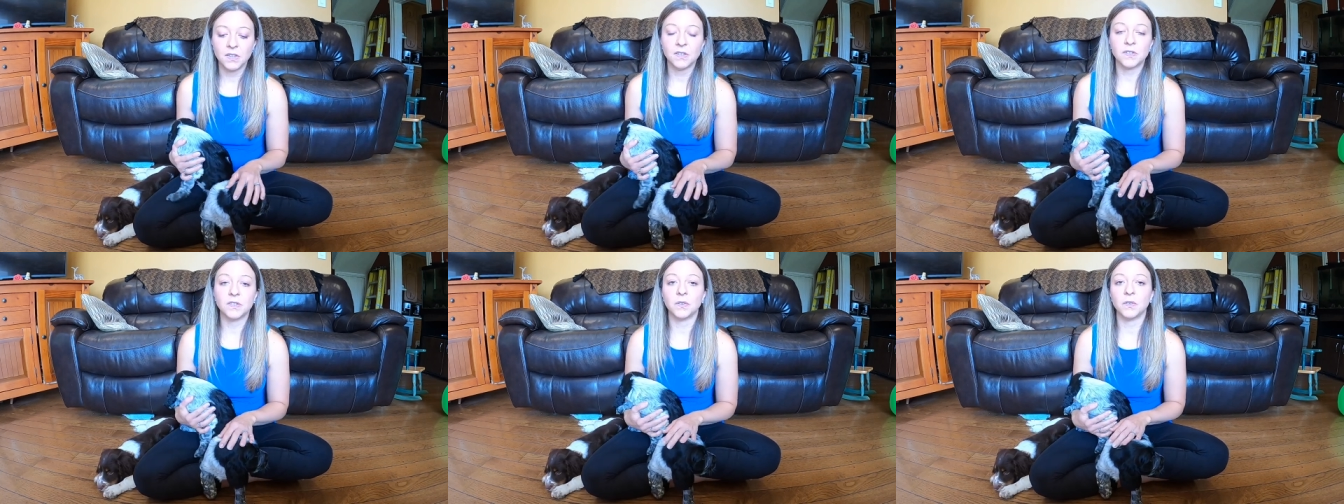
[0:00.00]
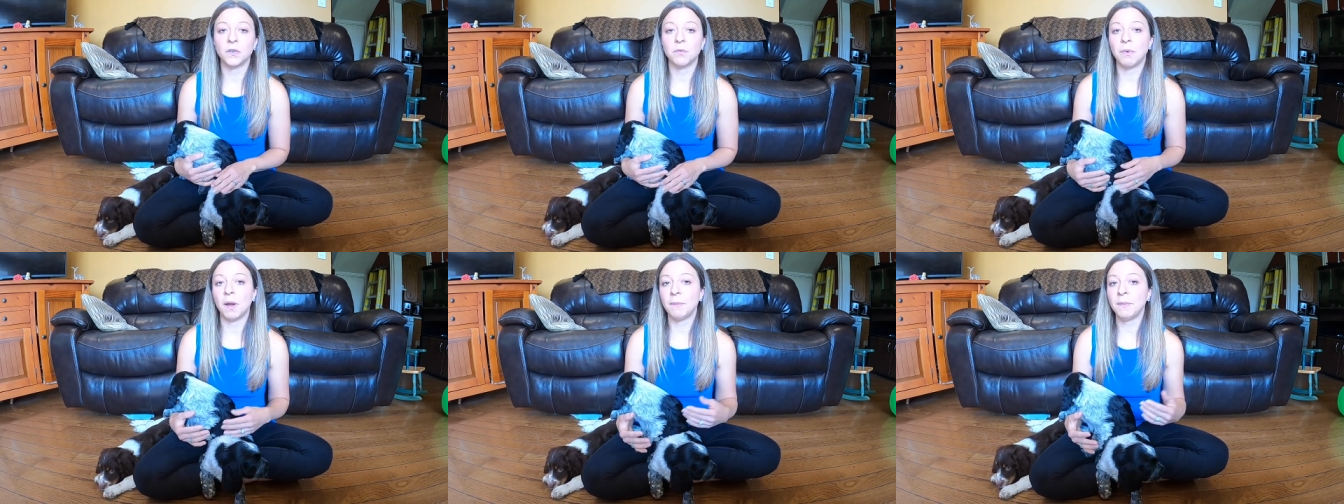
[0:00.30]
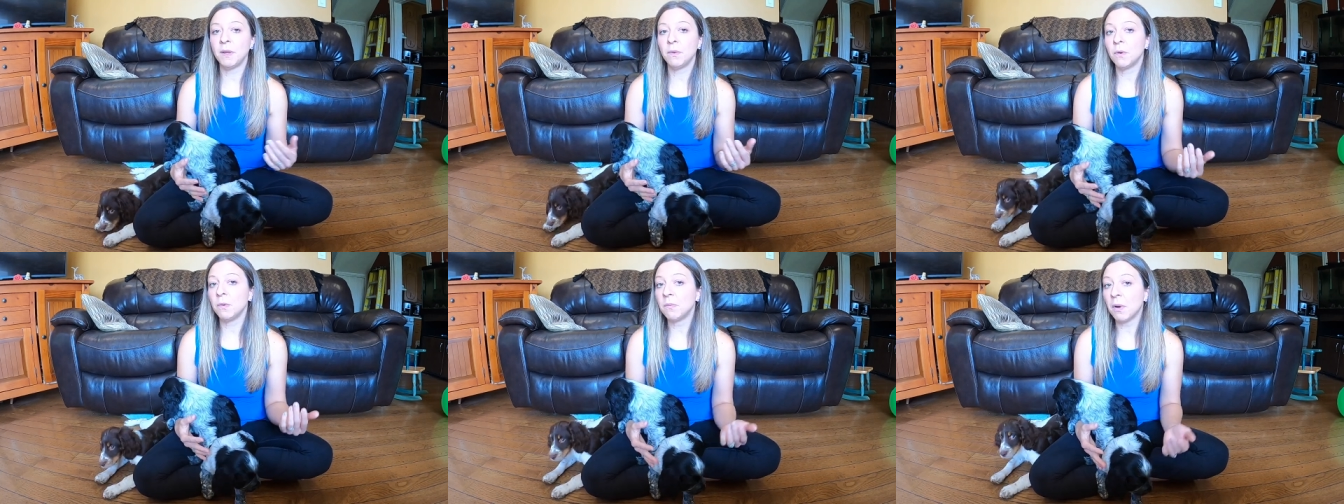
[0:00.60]
So your
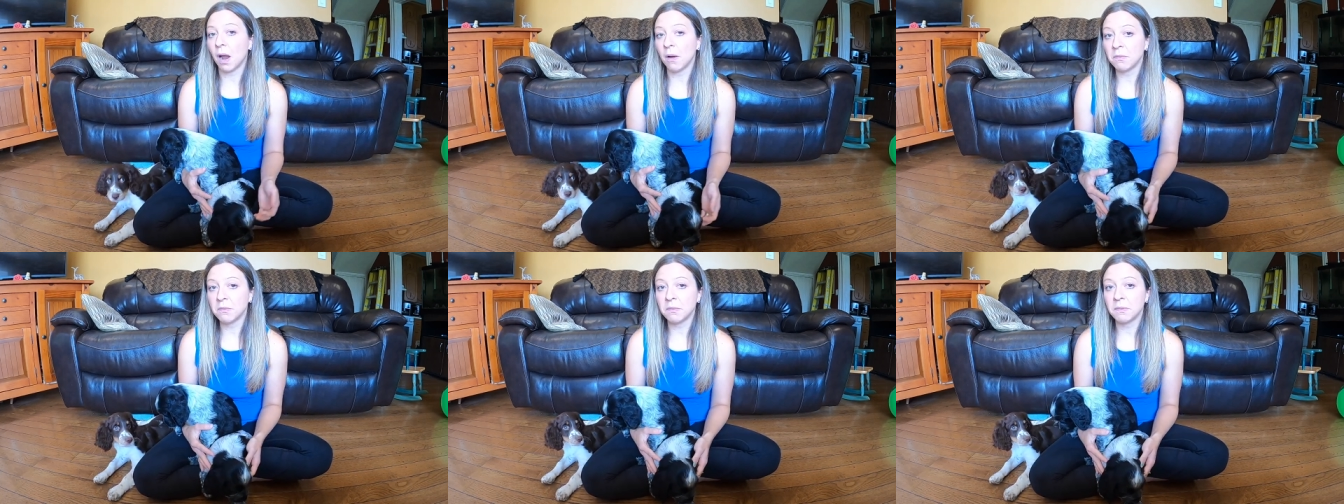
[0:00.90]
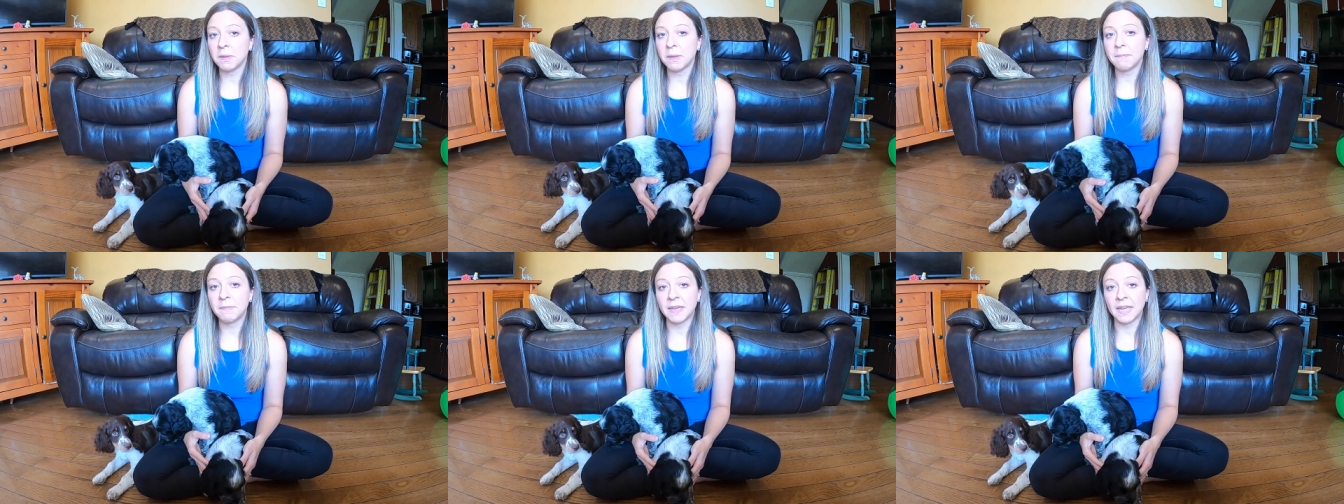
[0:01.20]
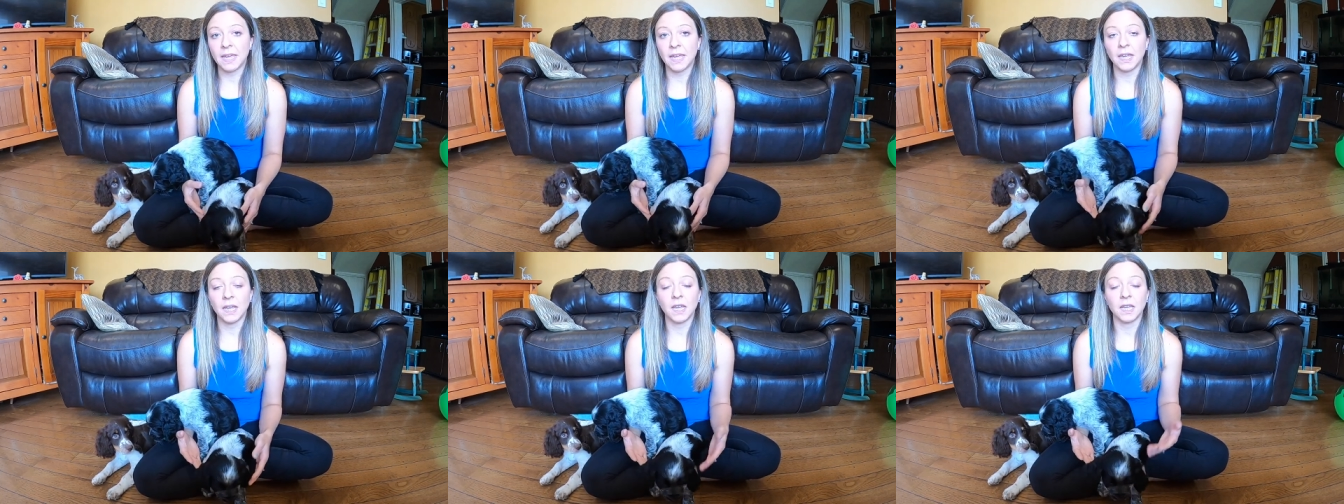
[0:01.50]
puppy will probably
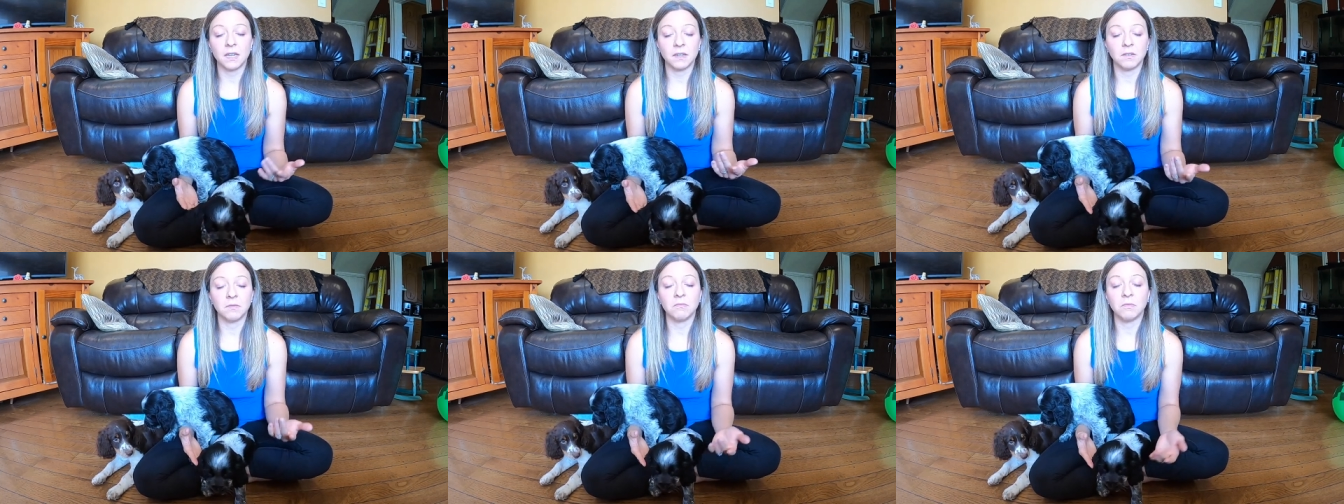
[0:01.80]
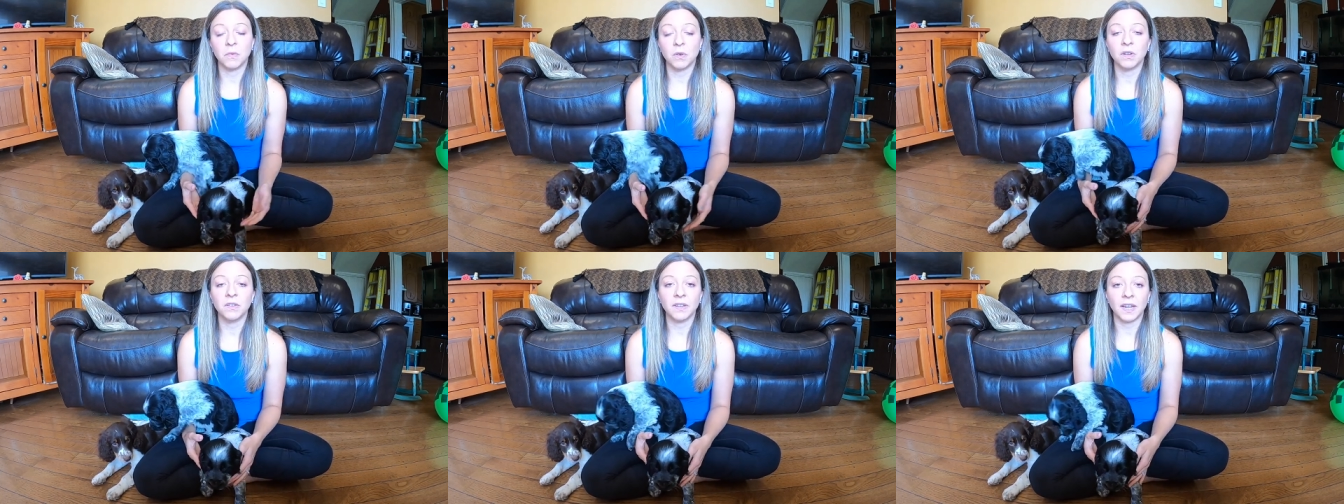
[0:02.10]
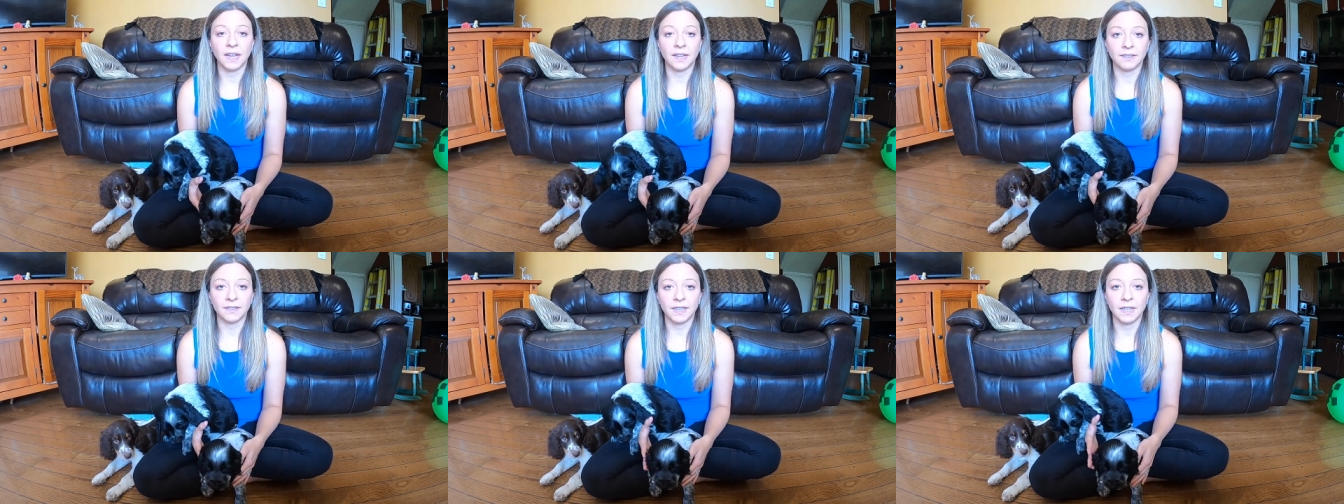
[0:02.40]
be, and more
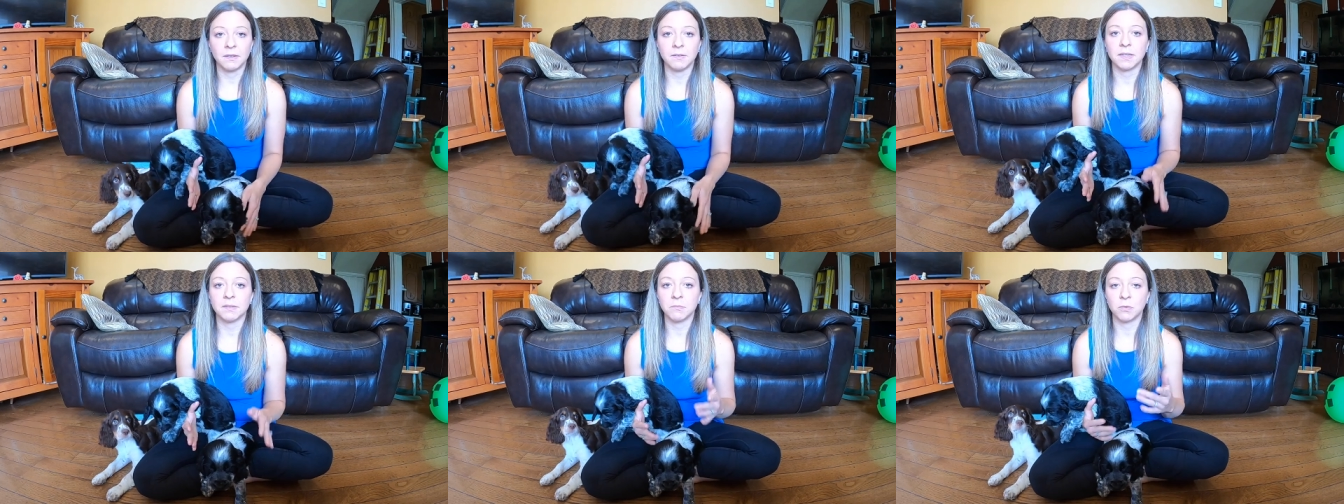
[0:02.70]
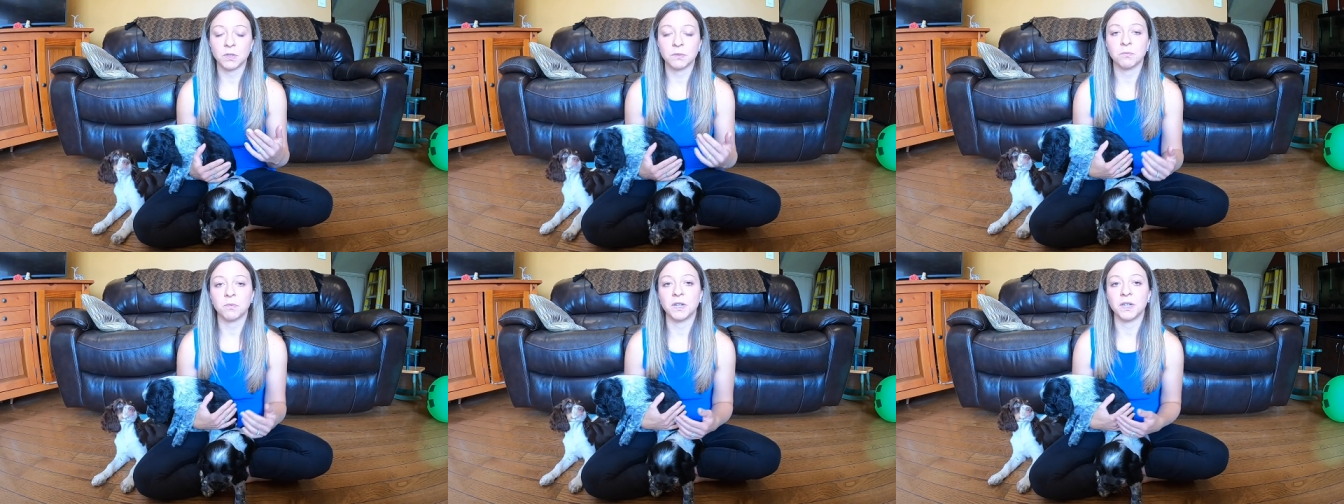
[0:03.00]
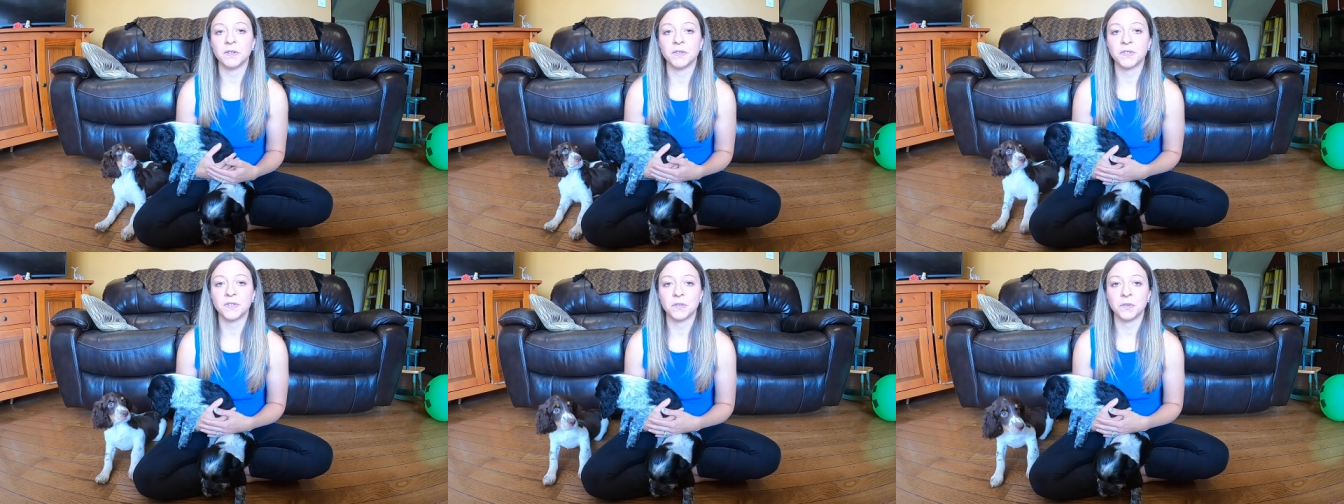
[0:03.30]
likely, because most
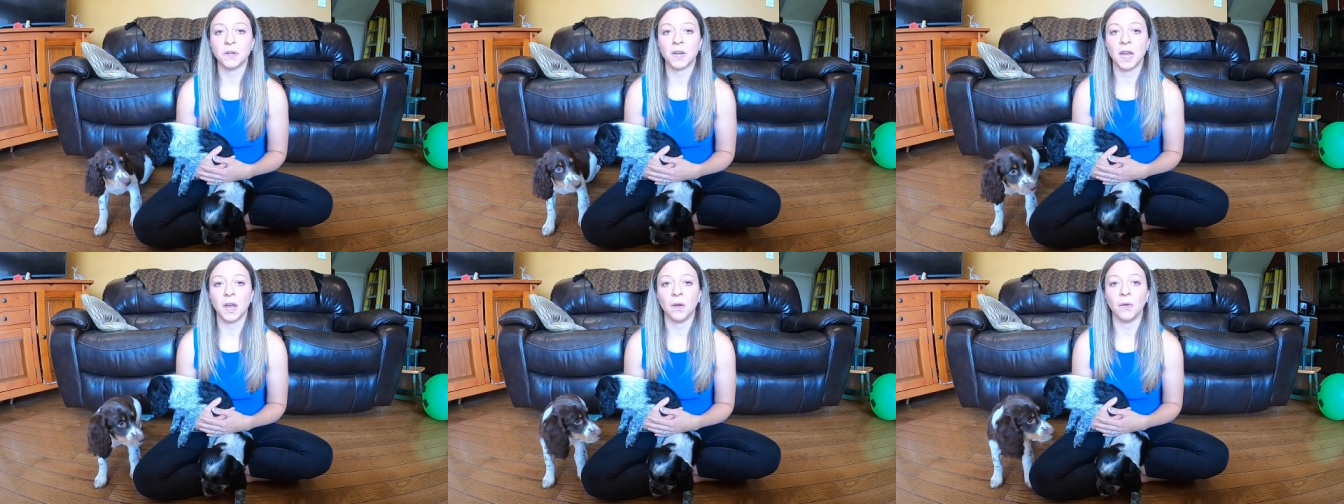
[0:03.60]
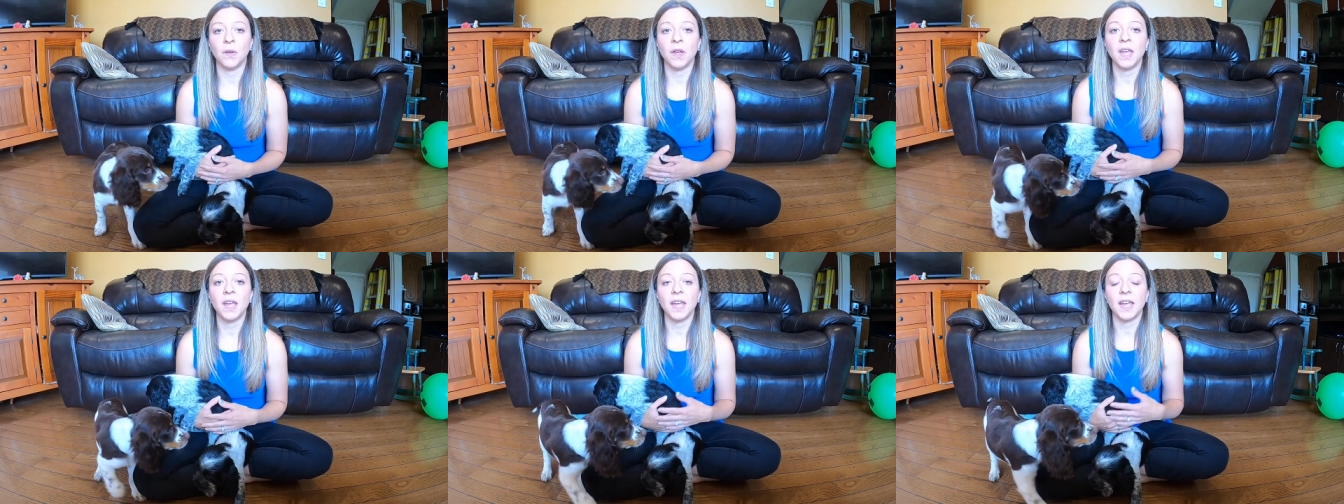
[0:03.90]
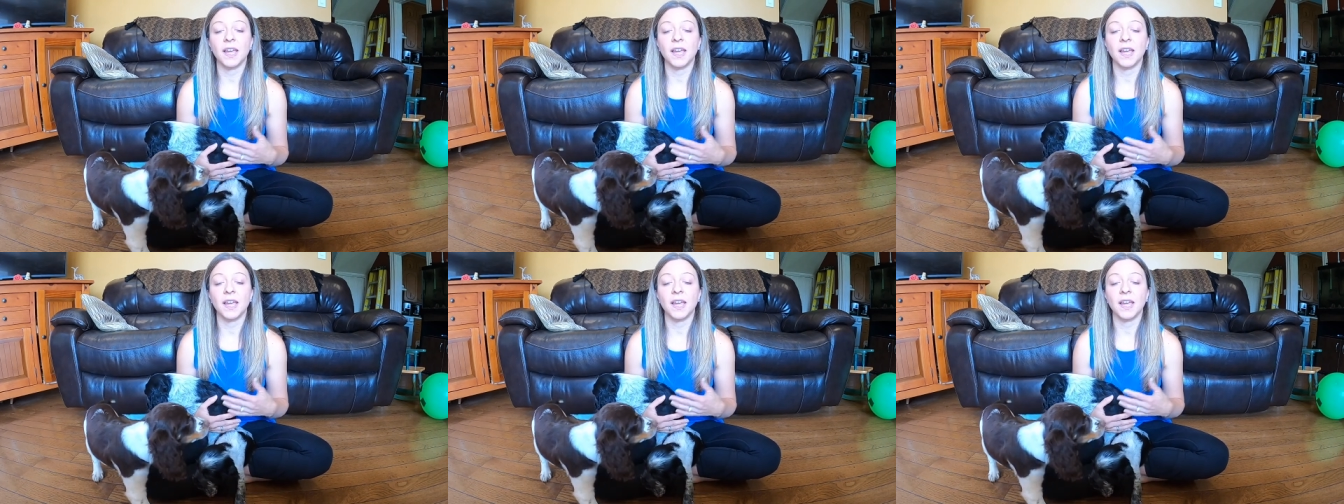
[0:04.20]
breeders do now,